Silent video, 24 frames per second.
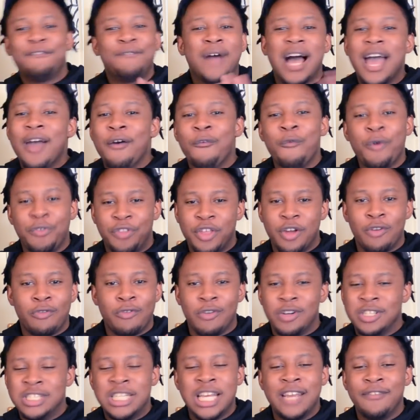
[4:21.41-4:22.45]
fight with the
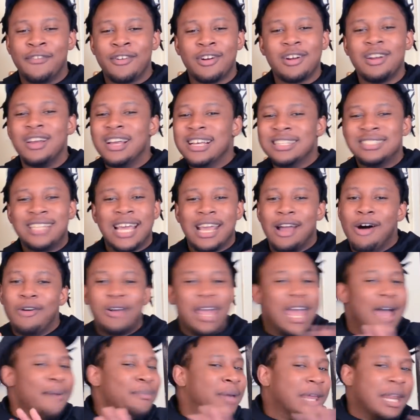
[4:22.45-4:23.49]
receiver, saying,
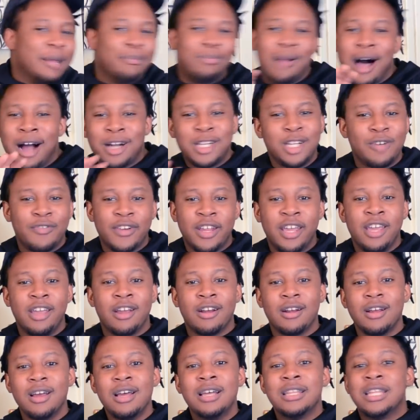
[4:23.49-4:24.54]
okay, I'm getting blocked over
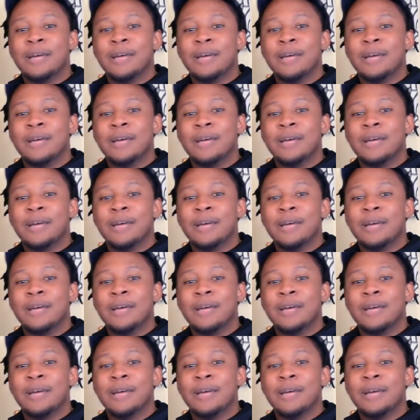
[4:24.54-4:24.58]
here.